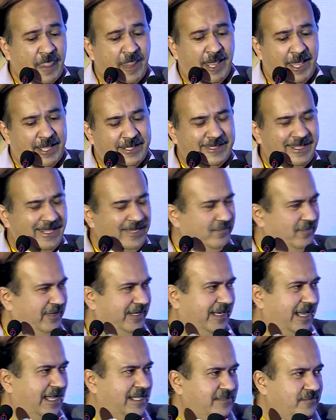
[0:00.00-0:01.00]
And then we
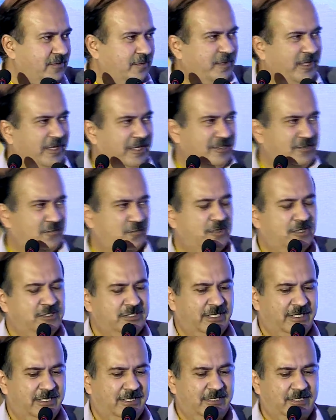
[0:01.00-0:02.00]
transferred, but this was
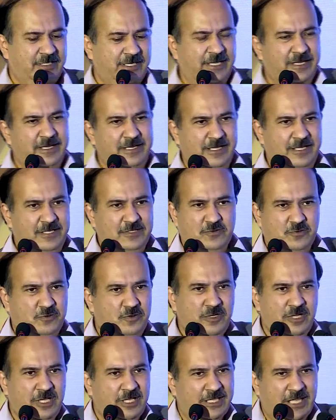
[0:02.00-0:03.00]
in Kenya, so
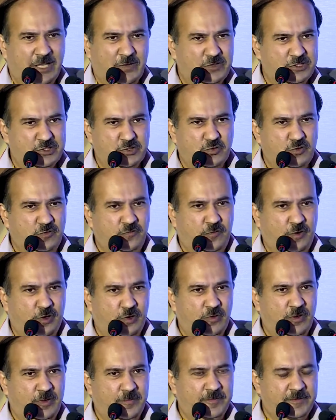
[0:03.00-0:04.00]
there was no
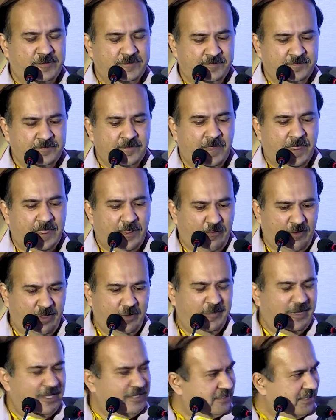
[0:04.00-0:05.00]
follow-up. Now I
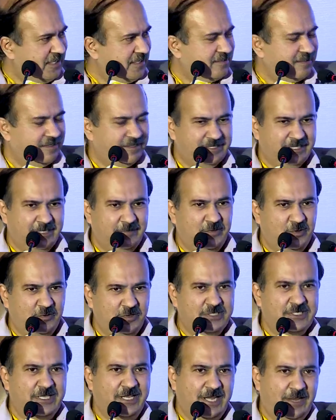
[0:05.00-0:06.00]
mentioned sir's name because
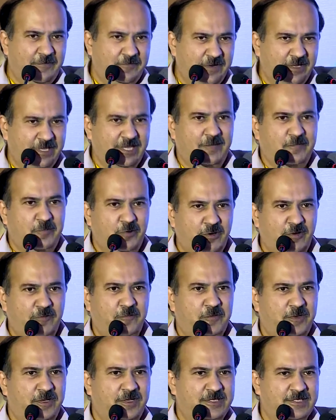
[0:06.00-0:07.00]
then after a couple of
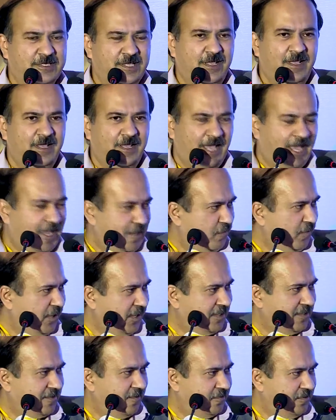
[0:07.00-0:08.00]
years, I
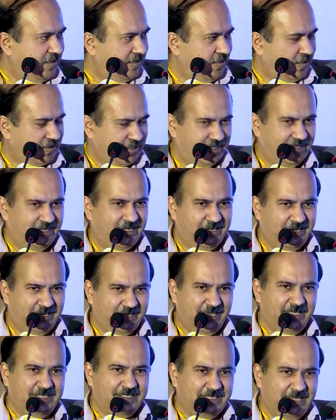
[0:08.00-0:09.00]
met Dr.
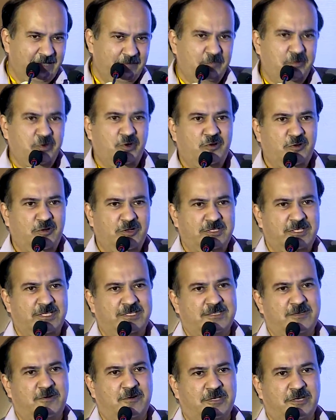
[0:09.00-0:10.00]
Gada's
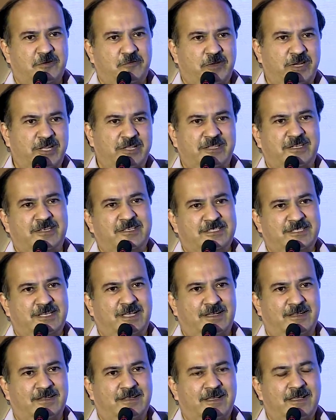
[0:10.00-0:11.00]
embryologist, Dr. Virendra
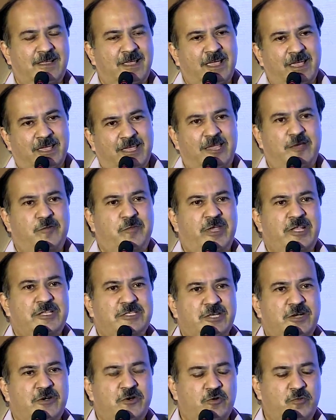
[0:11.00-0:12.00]
Shah. He
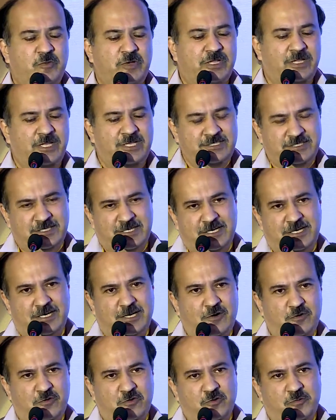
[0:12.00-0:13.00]
mentioned to me, this turned
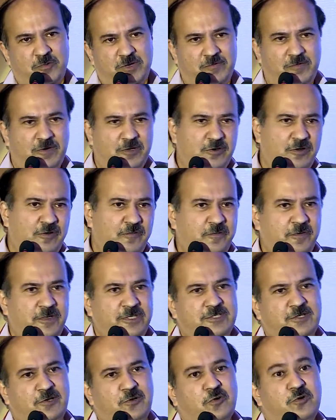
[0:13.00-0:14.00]
out to be one of his
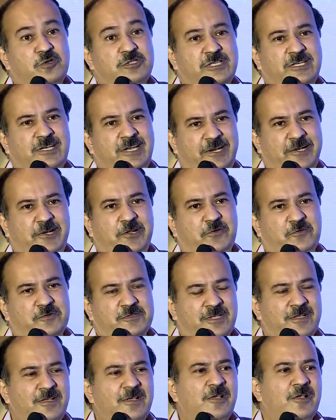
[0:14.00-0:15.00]
close relatives.
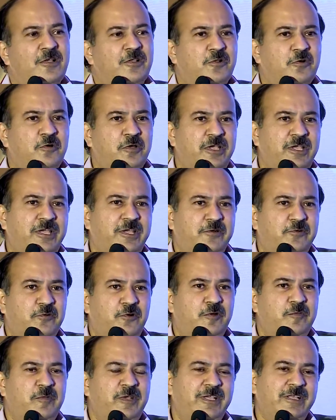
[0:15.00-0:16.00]
So he
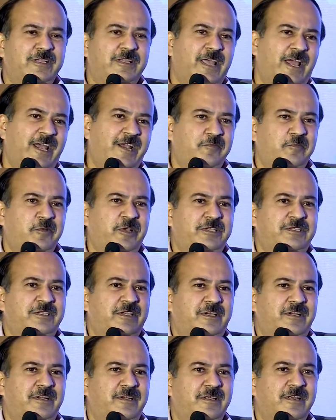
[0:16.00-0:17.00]
told me that
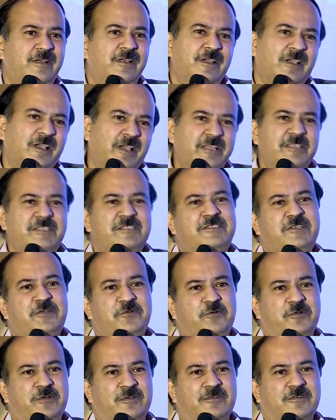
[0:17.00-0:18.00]
patient
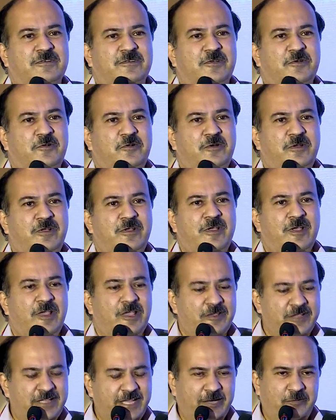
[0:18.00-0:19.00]
conceived,
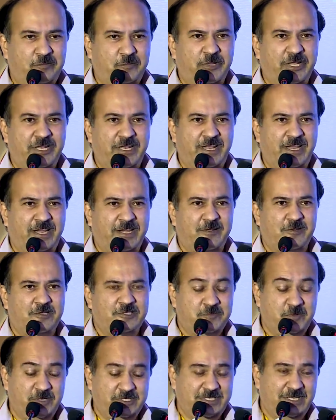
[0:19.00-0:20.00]
that pinhead, and
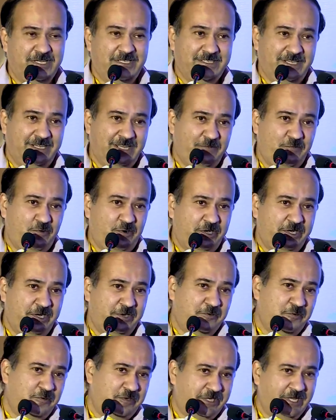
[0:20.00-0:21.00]
especially he said, I wanted
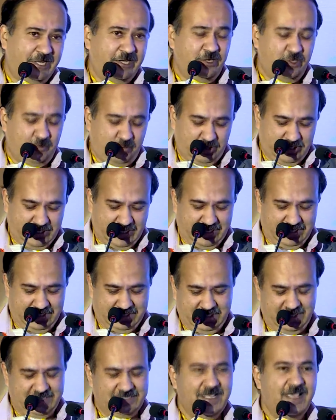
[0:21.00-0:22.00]
to tell you about that
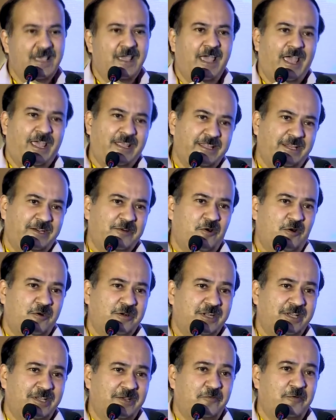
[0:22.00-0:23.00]
case, and that
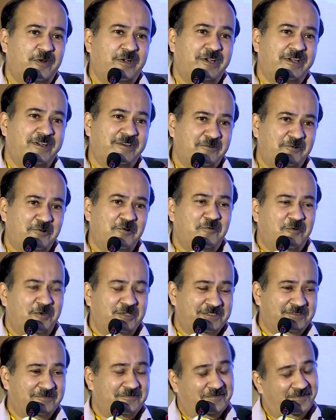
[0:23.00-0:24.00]
doctor even,
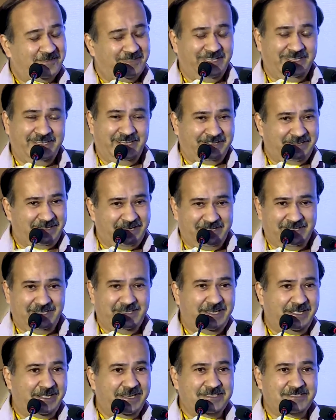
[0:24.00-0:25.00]
he had read the
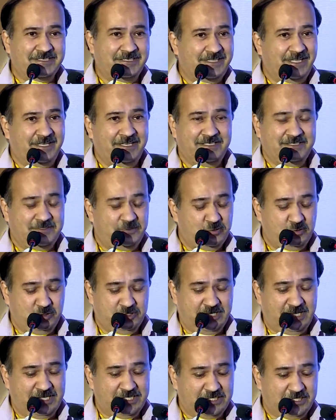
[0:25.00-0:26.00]
literature, there is no
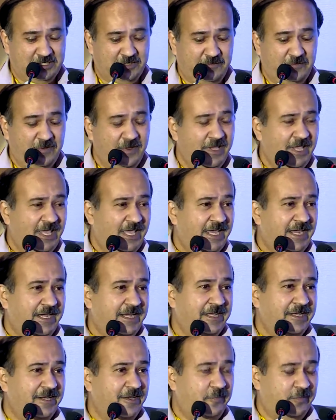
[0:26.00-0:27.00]
chance of
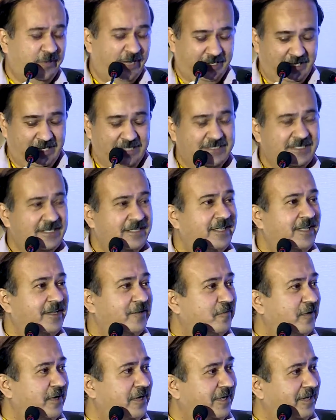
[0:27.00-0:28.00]
getting a pregnancy. They
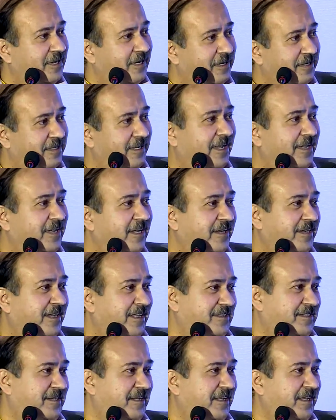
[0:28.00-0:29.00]
even did a DNA
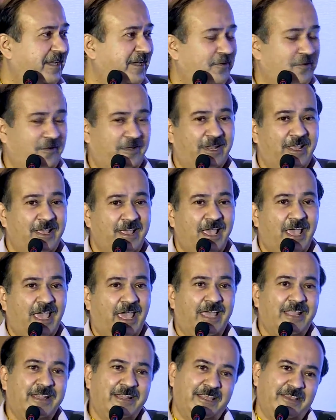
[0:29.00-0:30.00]
testing and all,
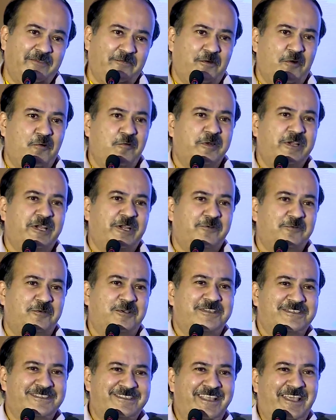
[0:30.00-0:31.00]
and they found it
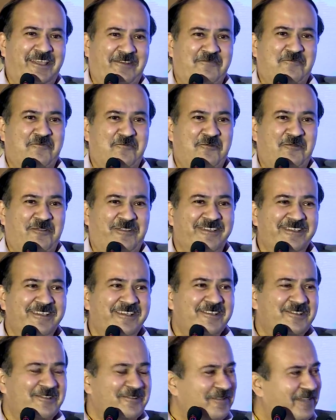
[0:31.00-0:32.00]
was their own.
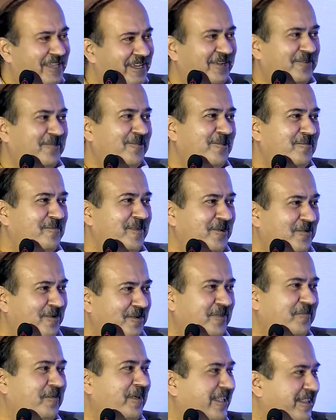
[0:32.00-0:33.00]
So he told me,
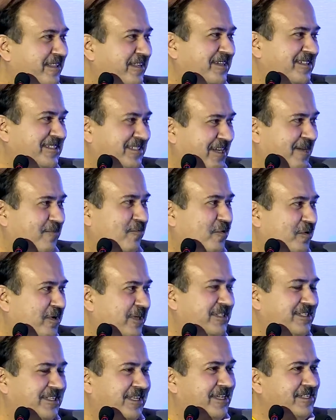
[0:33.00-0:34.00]
Dr. Virendra Shah, about
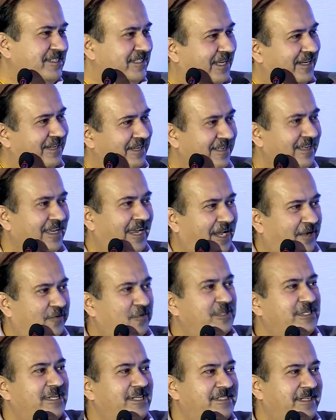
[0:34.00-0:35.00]
this case, that it
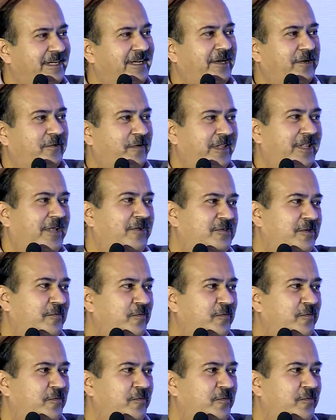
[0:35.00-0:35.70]
was his relative, and there was a